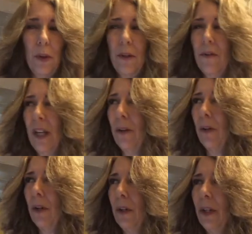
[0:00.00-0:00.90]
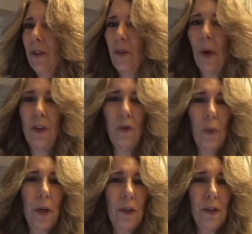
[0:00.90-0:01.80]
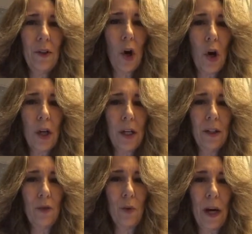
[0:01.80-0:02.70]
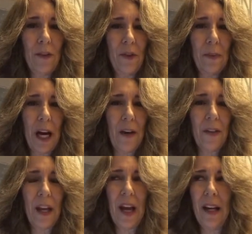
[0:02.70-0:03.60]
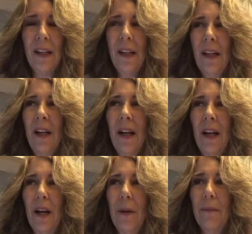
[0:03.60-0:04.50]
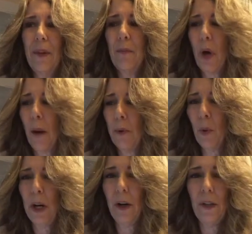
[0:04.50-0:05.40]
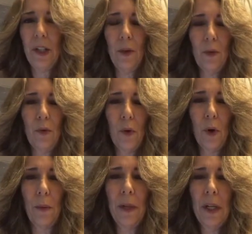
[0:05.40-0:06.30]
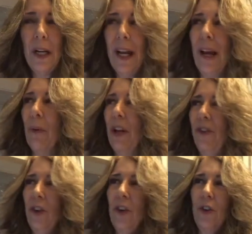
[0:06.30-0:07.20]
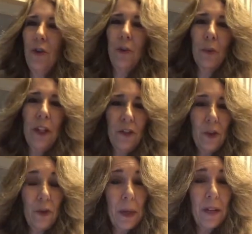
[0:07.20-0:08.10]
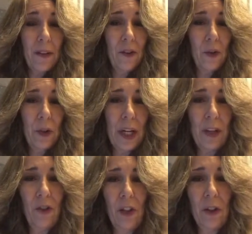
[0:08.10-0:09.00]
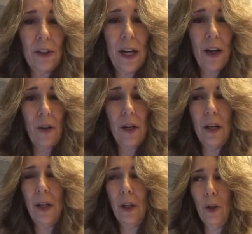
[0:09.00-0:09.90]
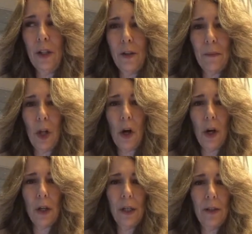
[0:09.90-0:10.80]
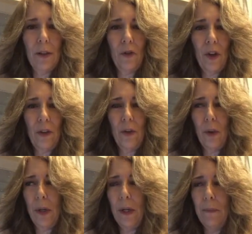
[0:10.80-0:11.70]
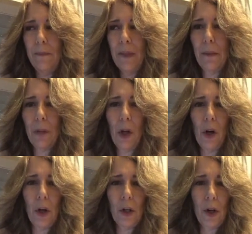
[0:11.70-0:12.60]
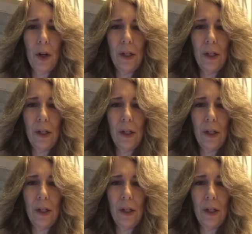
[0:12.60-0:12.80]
the veteran. And so I just wanted to talk and address about that. Um, the proper wear of the uniform. And when I started to do some research about this, you can actually look down, uh, look at the blog. There's also um, a blog on